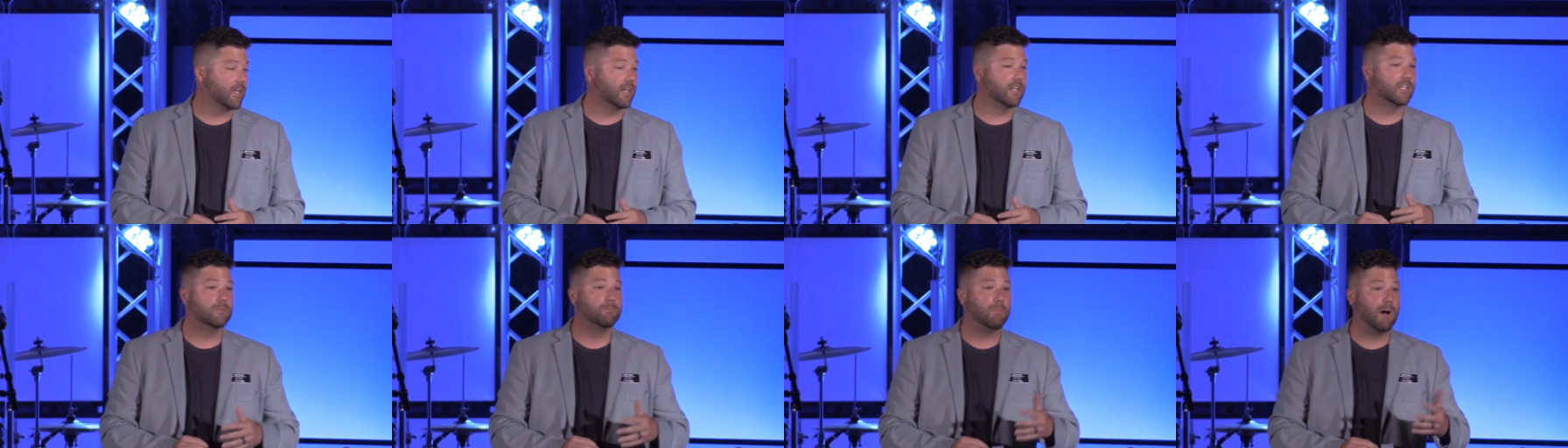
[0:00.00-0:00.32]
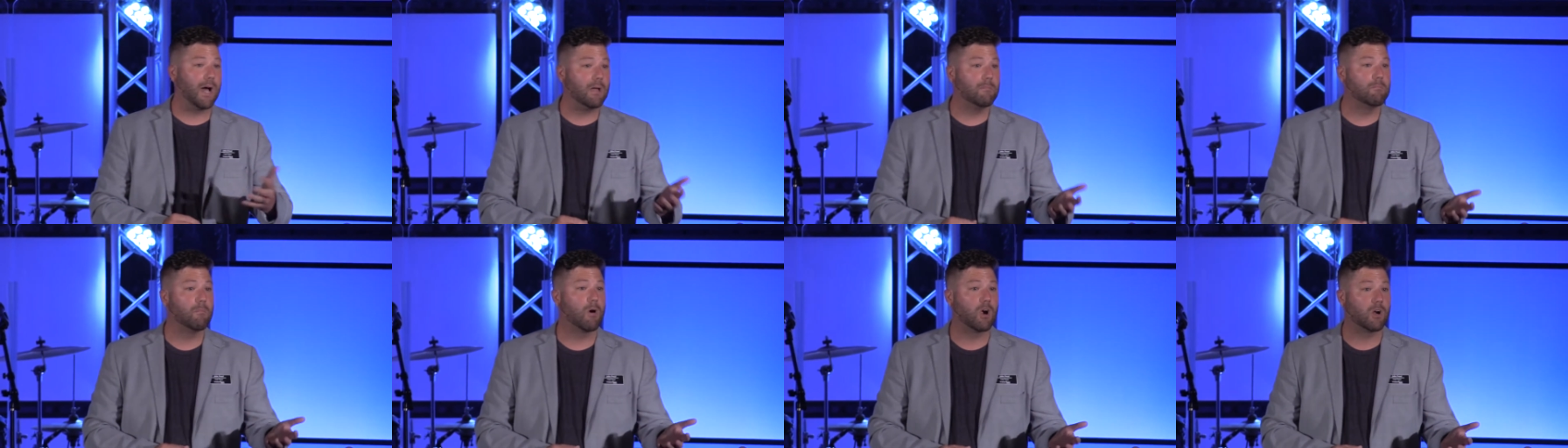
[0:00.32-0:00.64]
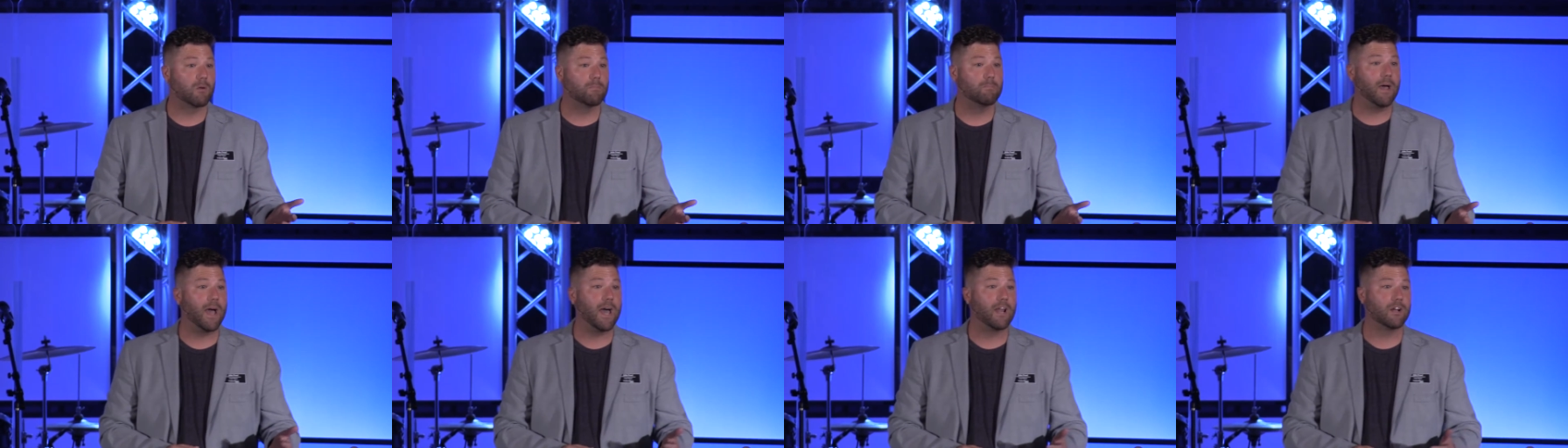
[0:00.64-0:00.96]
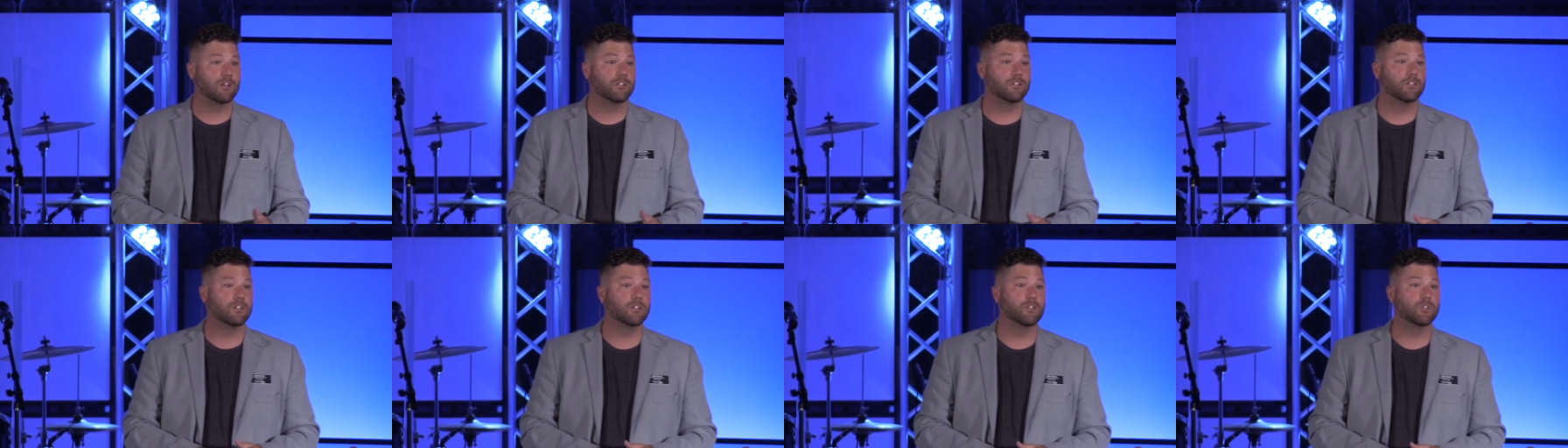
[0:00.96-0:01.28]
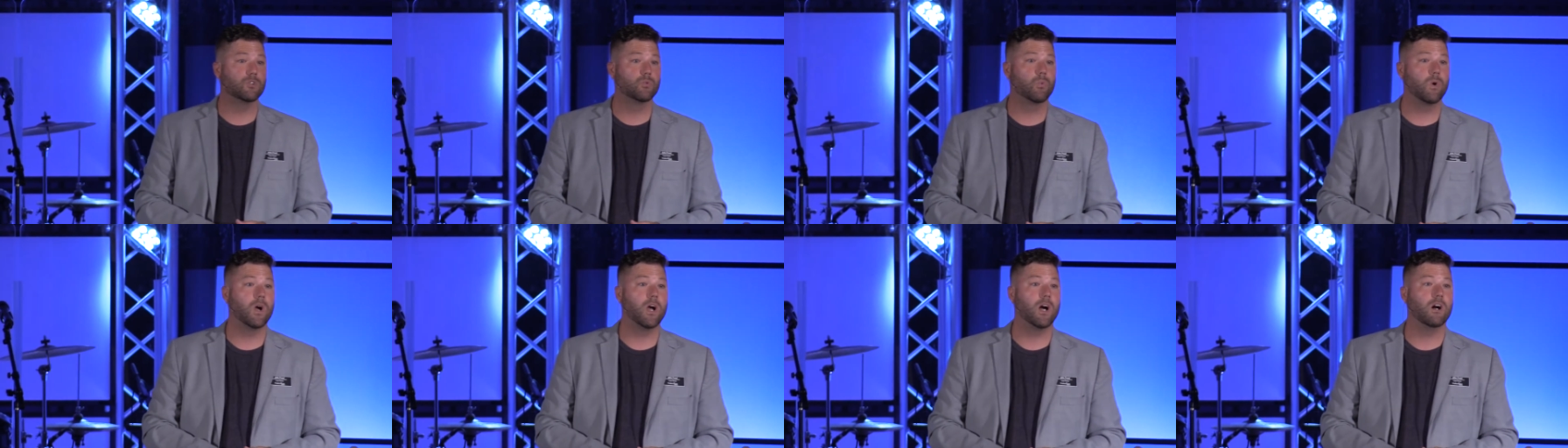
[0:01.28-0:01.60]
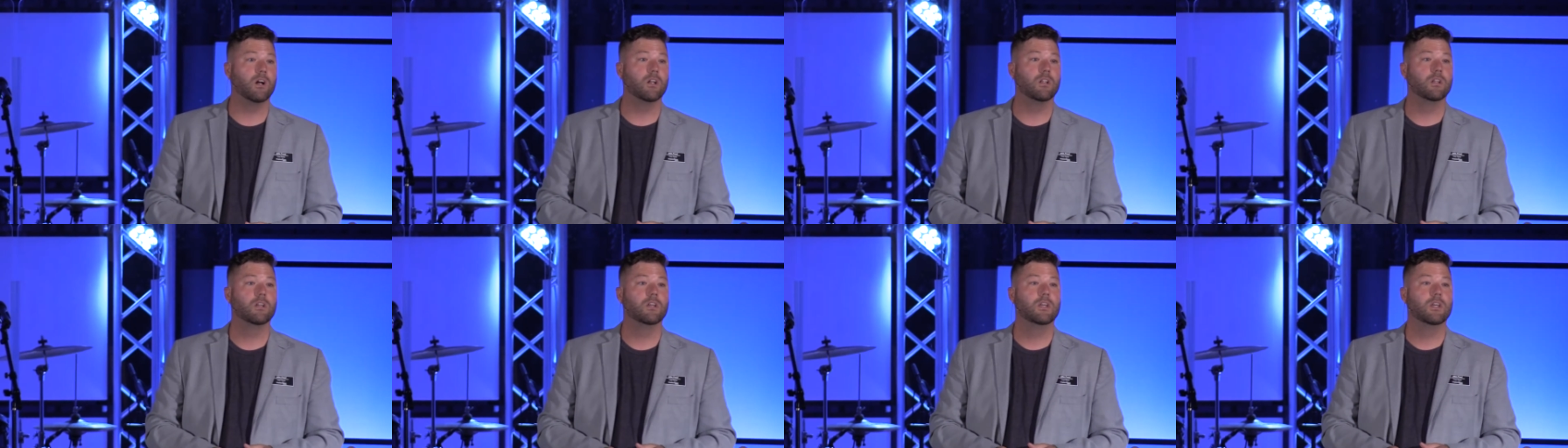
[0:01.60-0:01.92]
and it's by Mark Batterson as
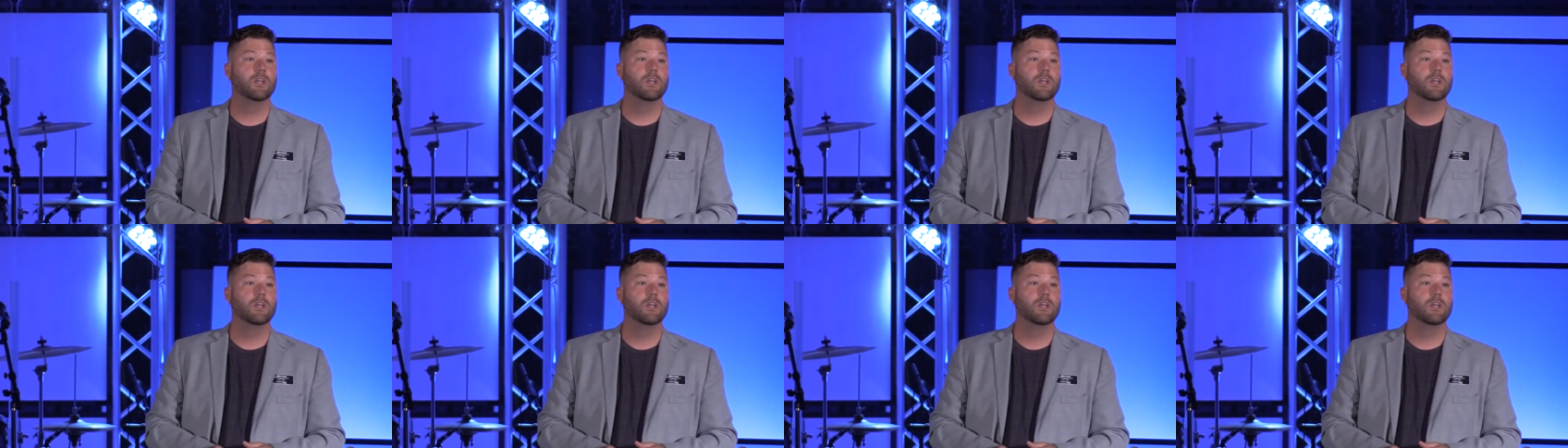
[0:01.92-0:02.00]
well.